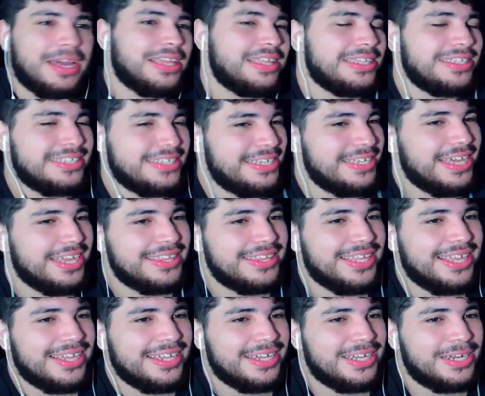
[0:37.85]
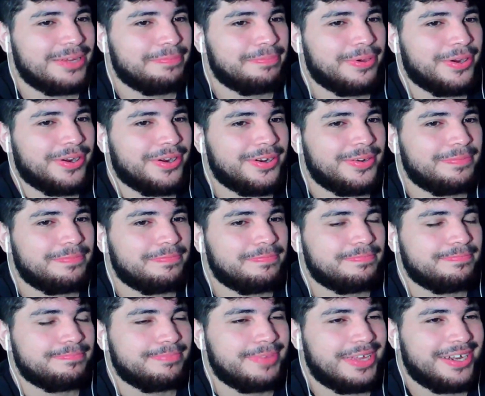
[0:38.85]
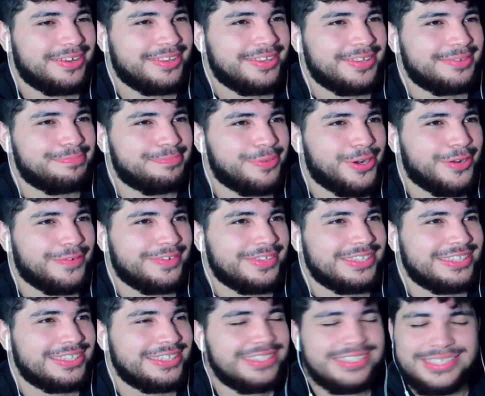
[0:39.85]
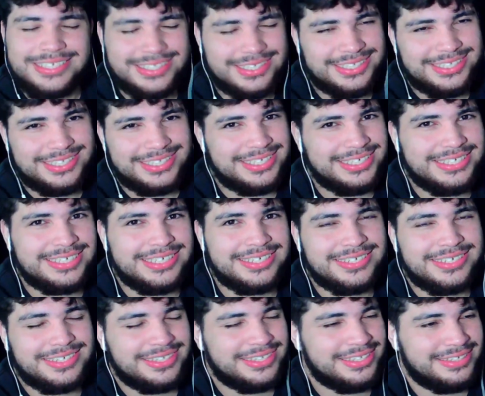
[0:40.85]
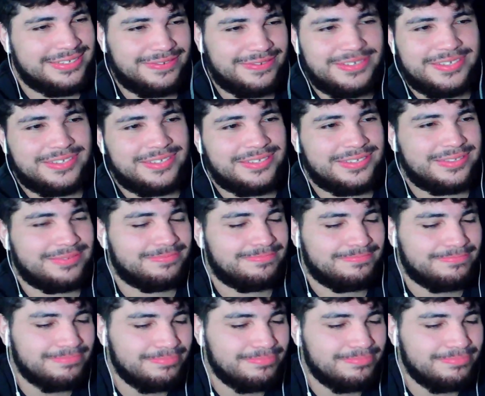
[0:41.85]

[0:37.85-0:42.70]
At least he got that kind of part better than Marvin just sitting his